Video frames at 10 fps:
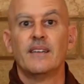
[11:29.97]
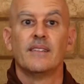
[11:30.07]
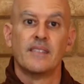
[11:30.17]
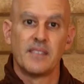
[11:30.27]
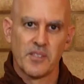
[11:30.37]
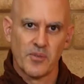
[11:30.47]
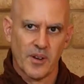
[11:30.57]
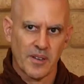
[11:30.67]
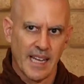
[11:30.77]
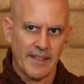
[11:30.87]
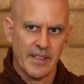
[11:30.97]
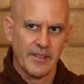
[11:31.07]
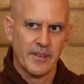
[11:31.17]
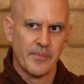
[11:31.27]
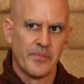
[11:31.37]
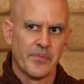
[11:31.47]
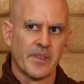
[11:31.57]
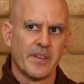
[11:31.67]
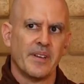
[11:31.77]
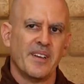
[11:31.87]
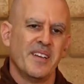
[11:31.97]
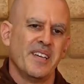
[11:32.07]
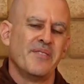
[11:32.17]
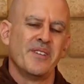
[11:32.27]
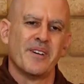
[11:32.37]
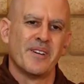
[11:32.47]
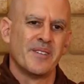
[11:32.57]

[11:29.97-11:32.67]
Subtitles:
This is wrong livelihood. If you're